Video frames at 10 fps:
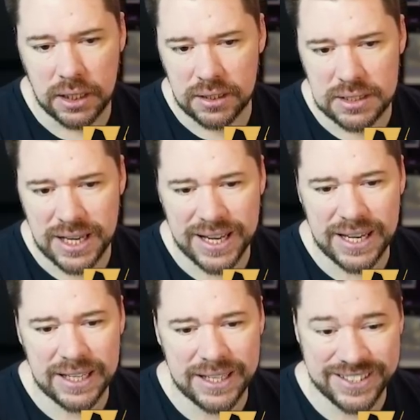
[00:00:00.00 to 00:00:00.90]
Doesn't get any
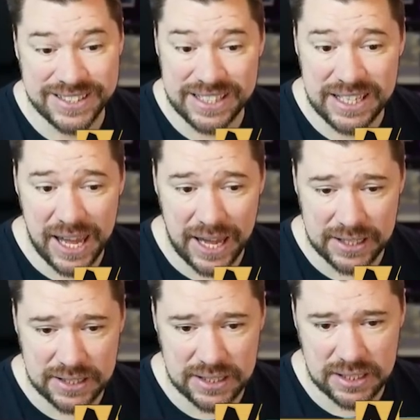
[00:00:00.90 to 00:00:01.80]
links
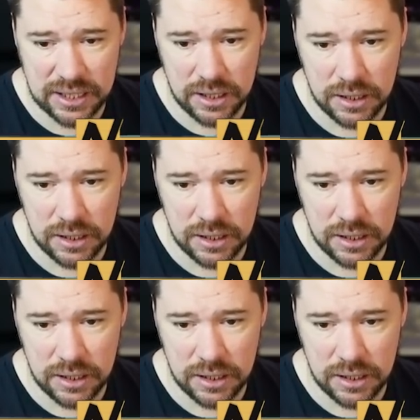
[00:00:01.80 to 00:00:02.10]
yet.